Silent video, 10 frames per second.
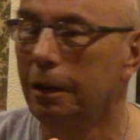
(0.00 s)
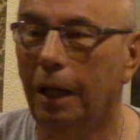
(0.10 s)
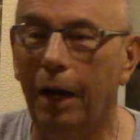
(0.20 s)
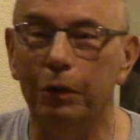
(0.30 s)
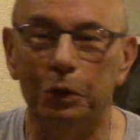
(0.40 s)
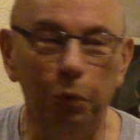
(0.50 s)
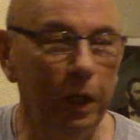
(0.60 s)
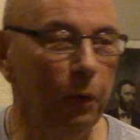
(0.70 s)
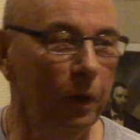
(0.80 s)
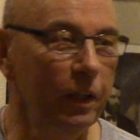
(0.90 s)
I was
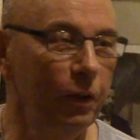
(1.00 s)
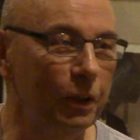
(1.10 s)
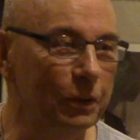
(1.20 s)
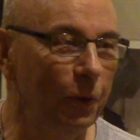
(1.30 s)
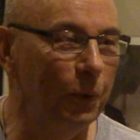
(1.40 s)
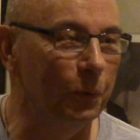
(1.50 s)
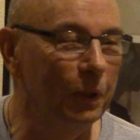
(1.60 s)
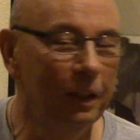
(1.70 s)
21 years old.